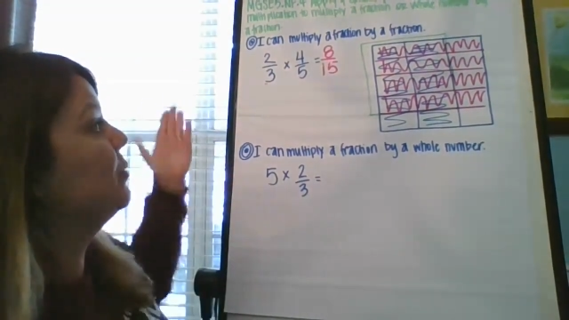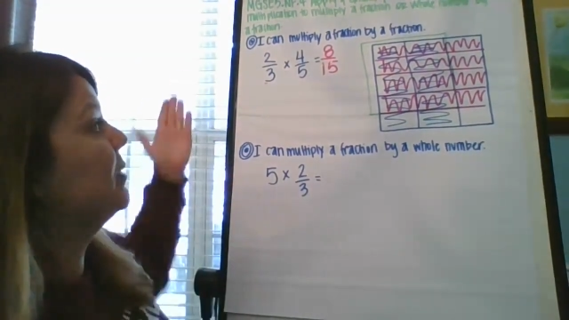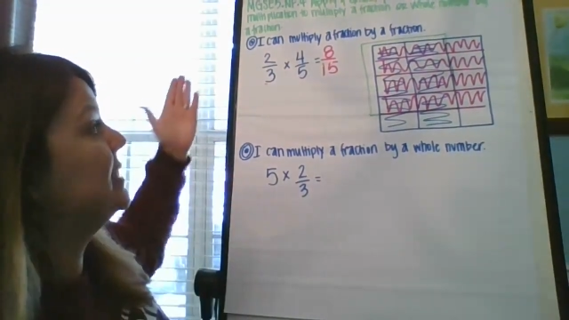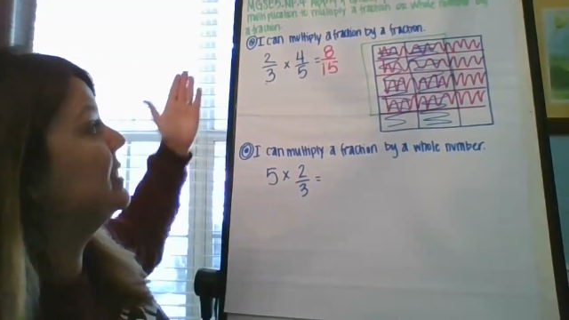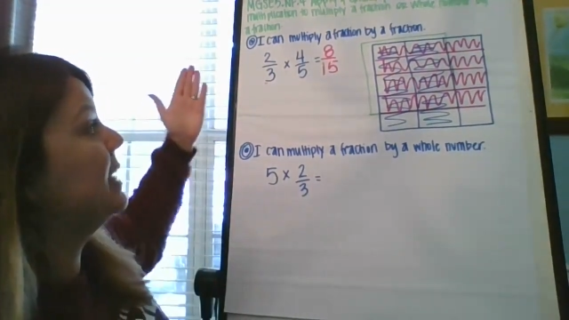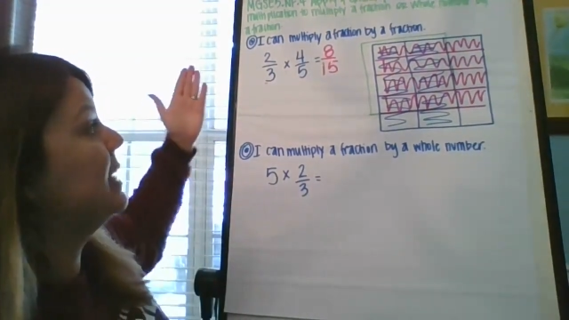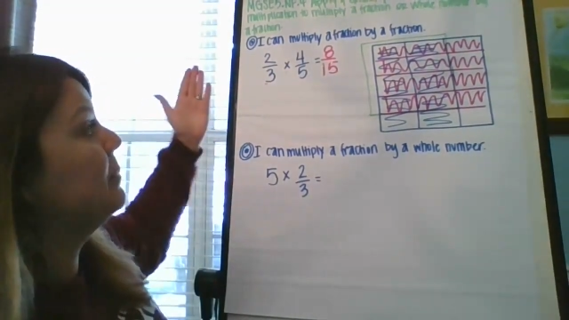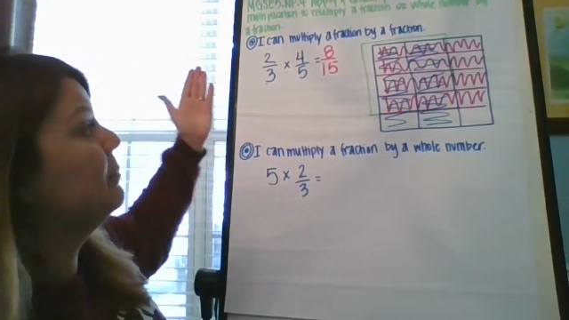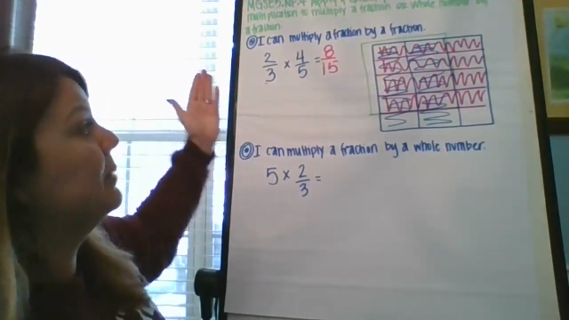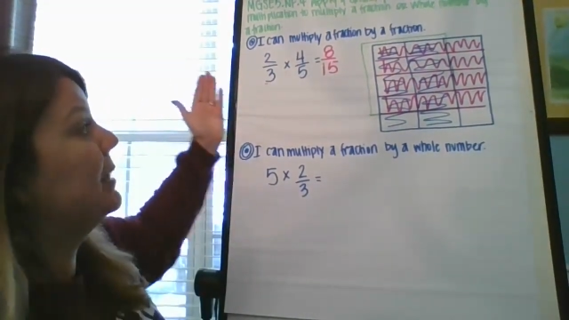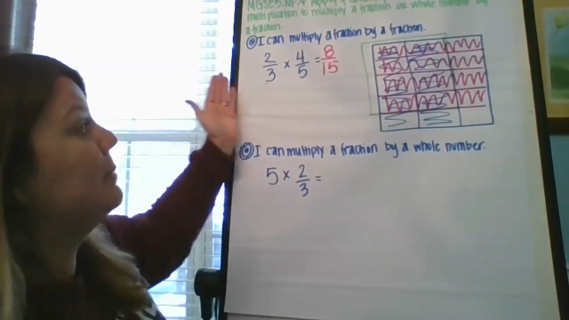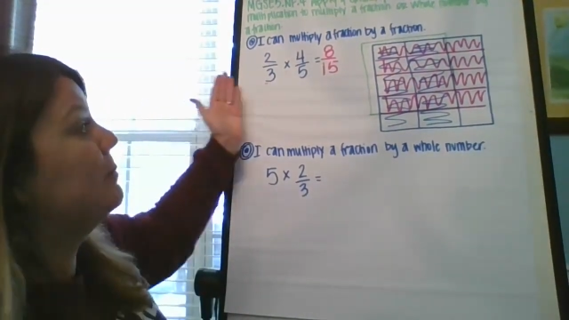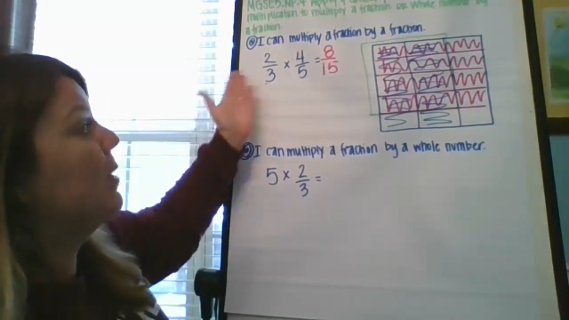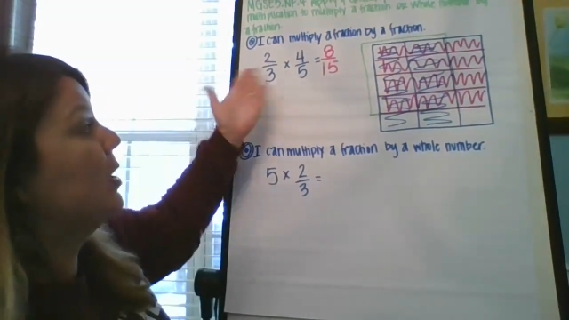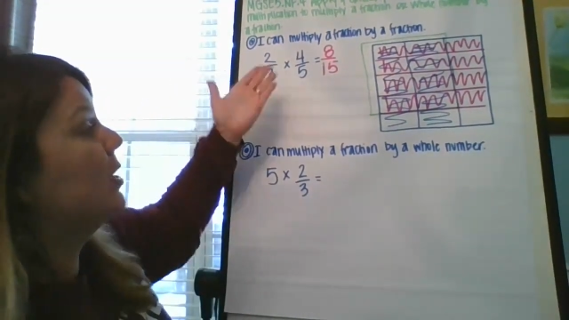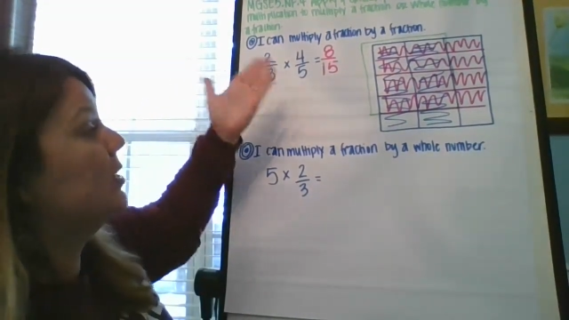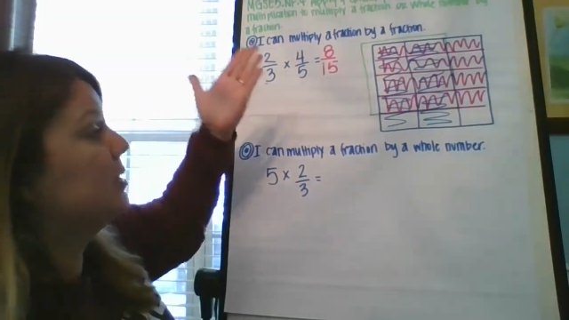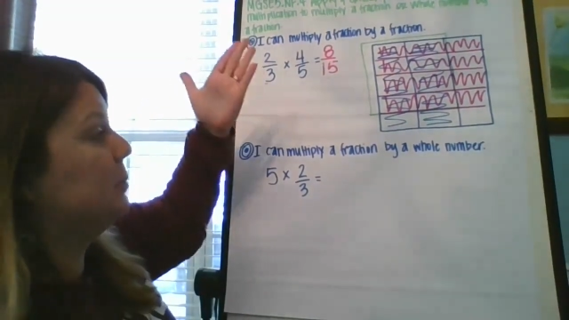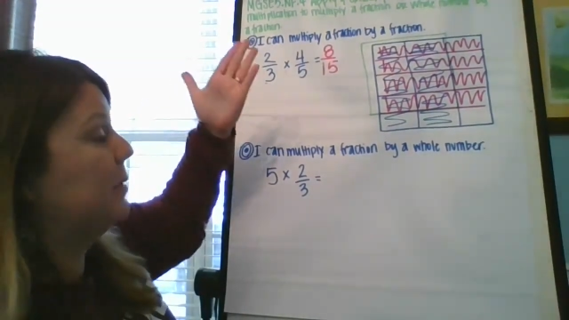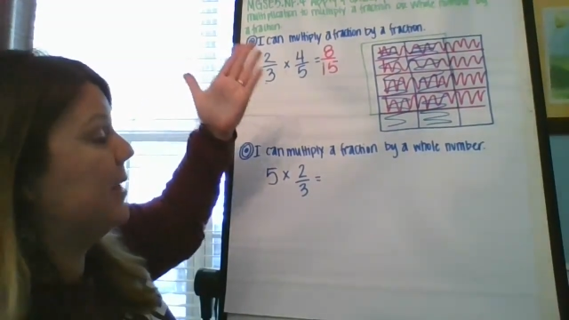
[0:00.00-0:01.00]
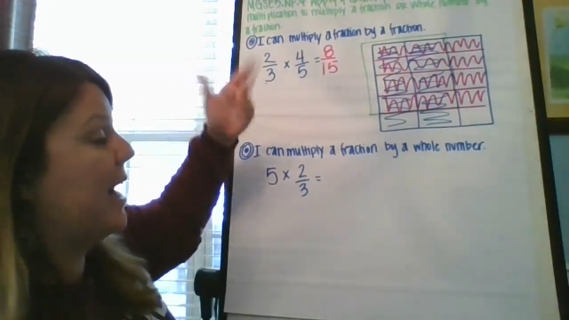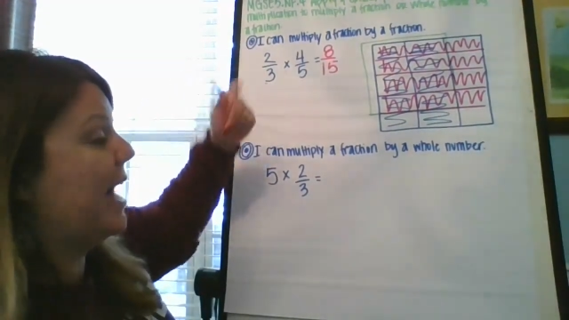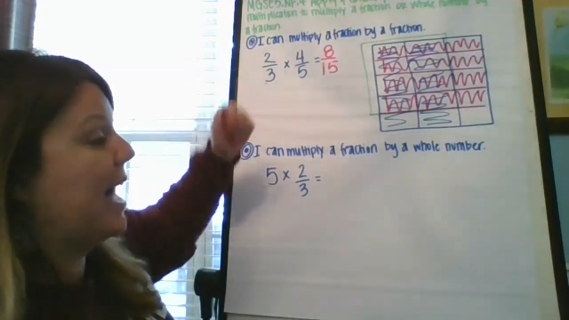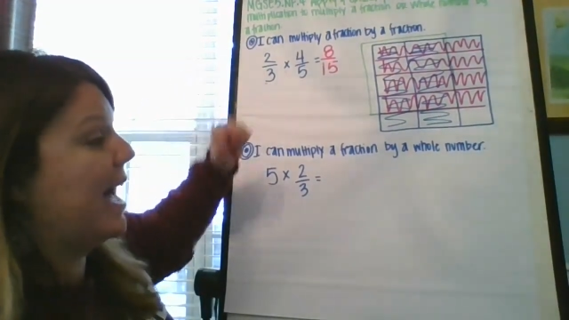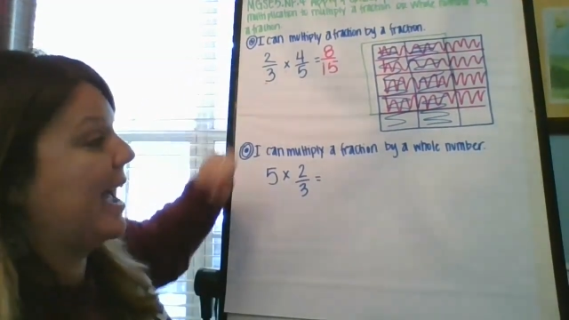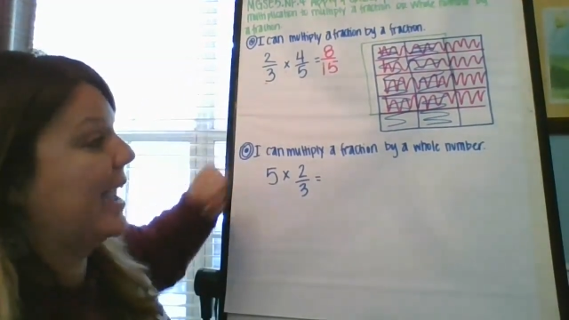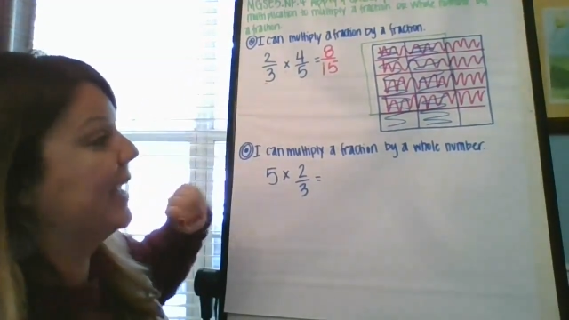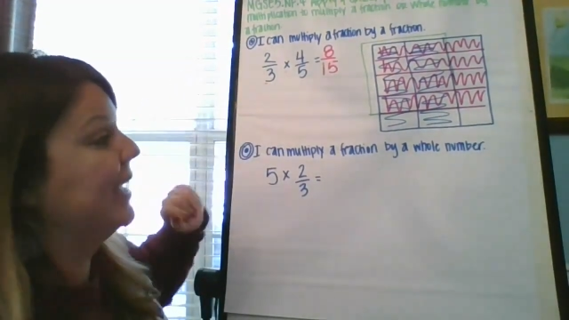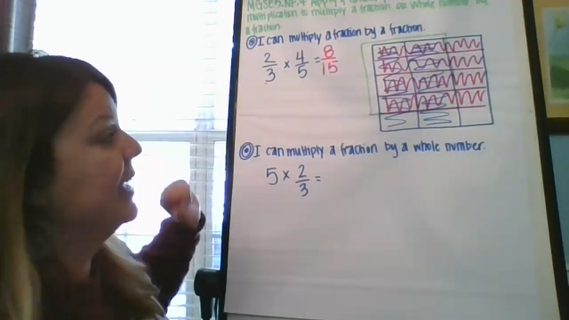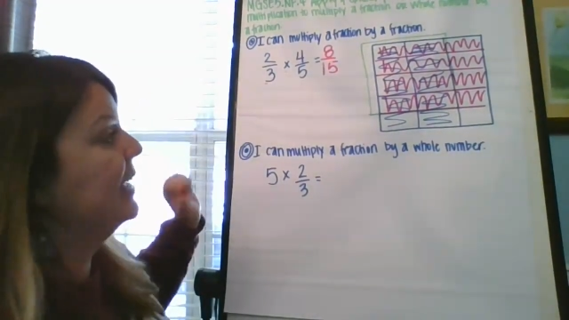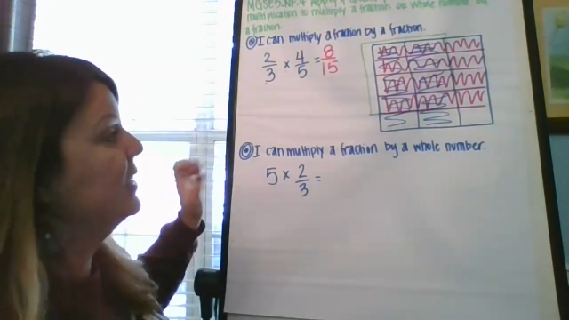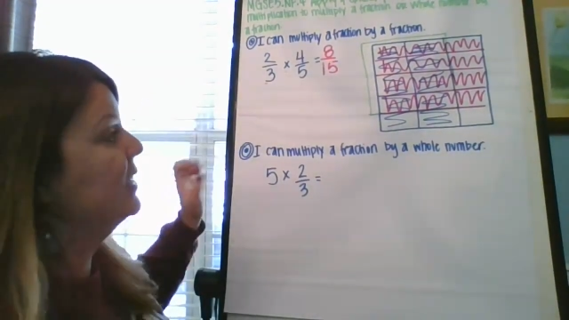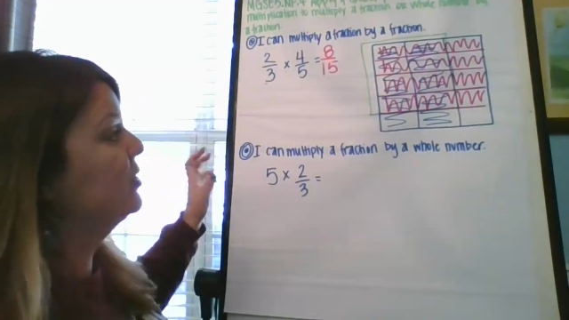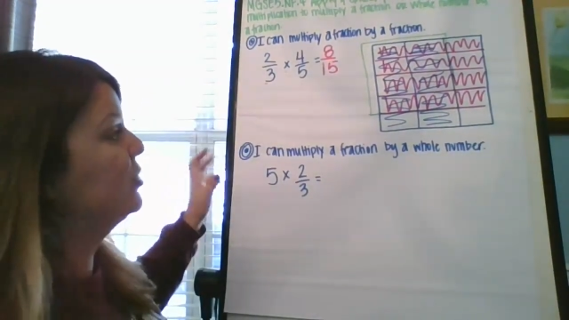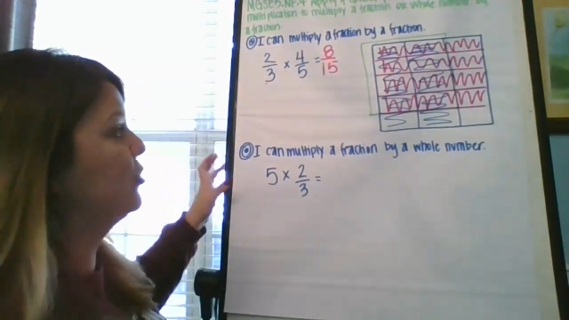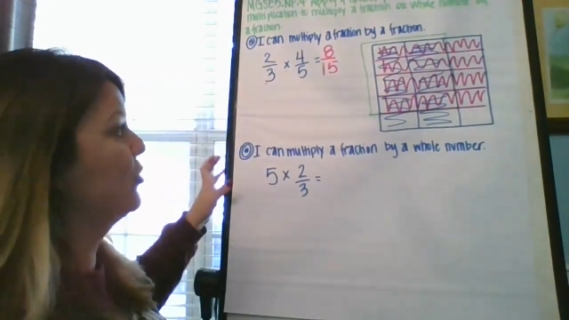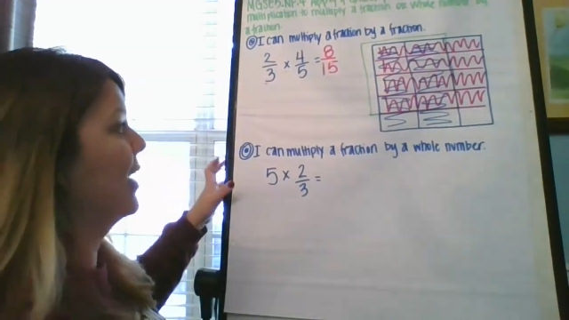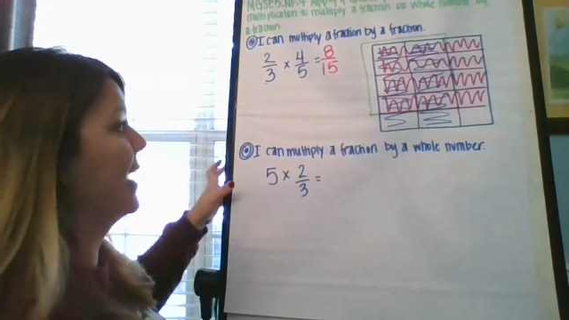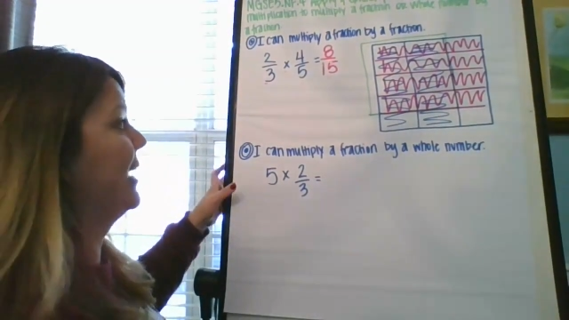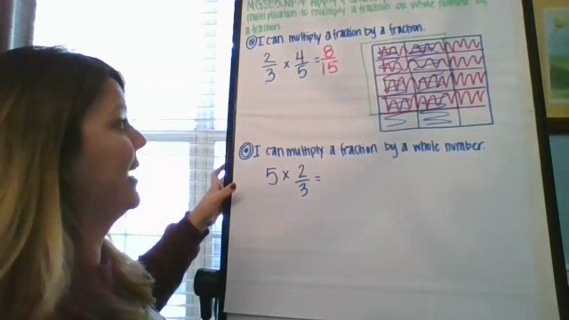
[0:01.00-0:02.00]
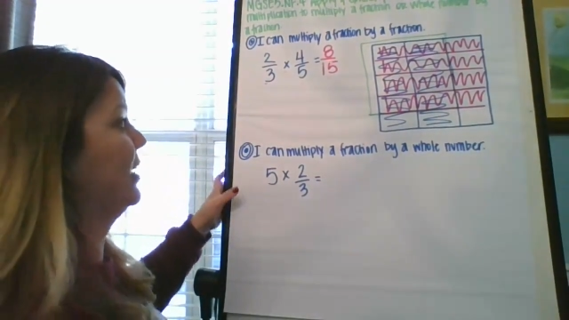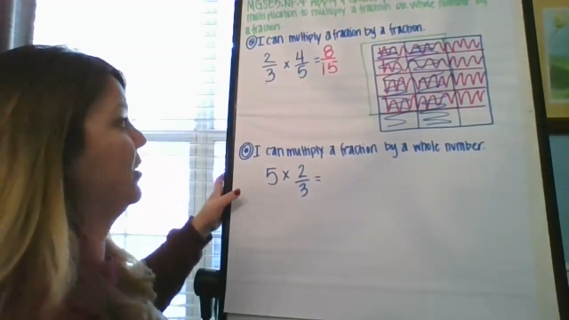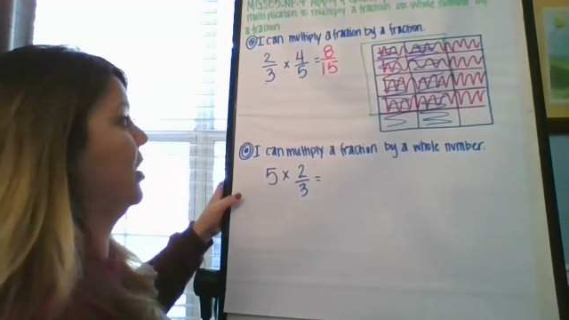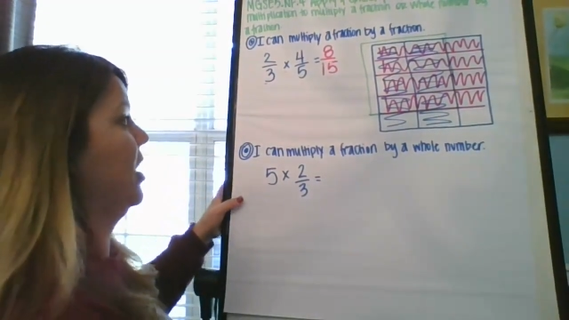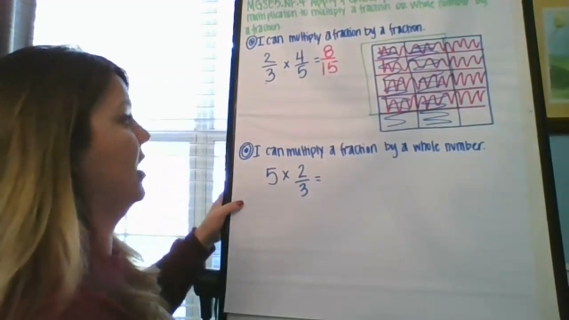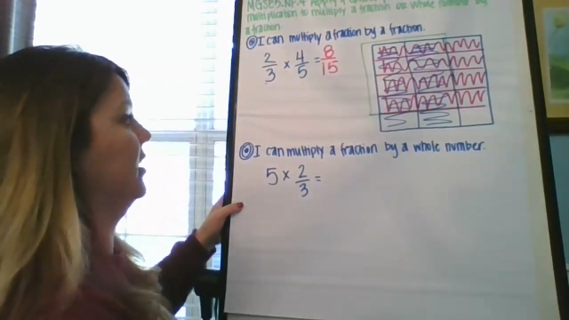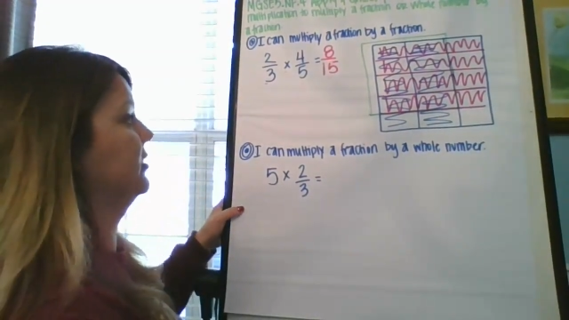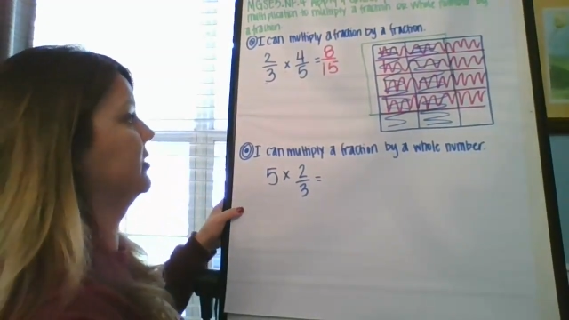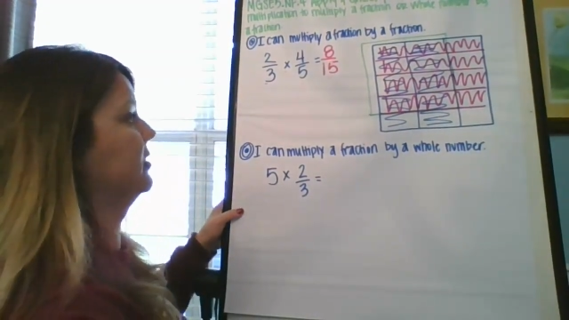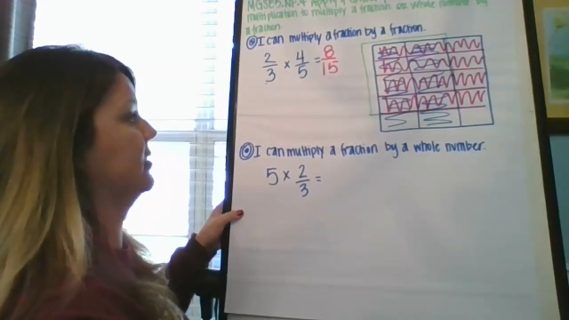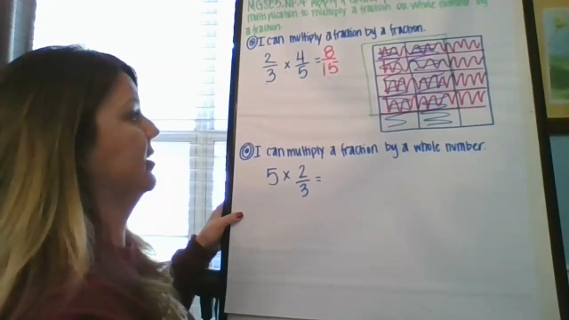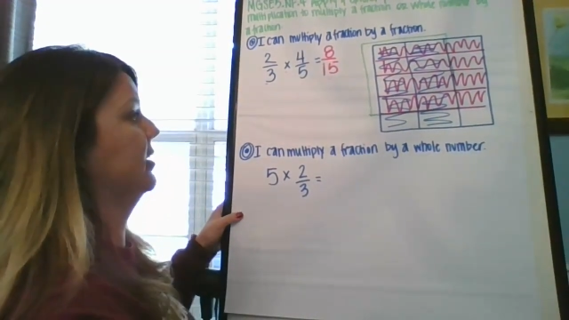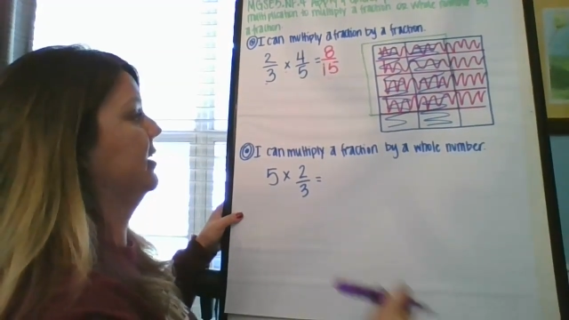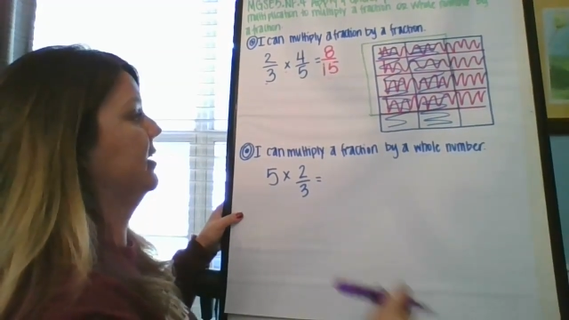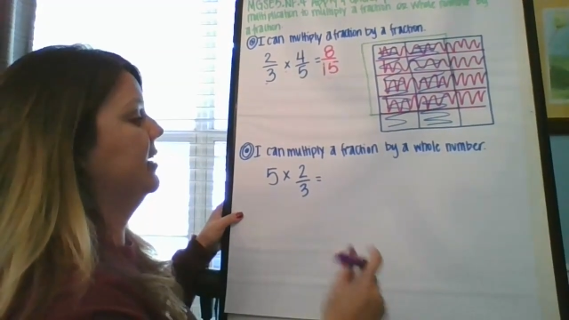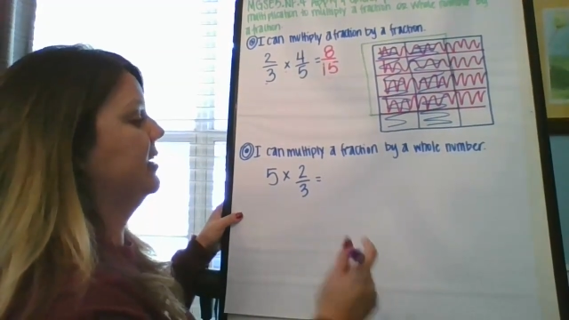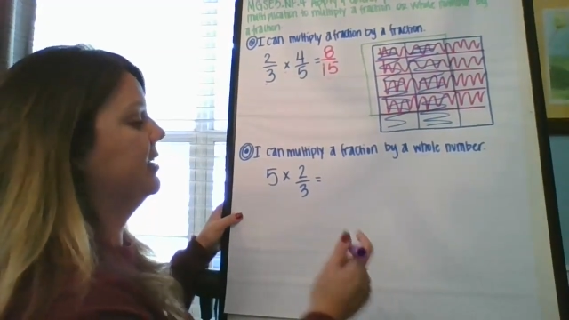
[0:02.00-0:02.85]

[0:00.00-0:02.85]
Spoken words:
we simply multiply straight across.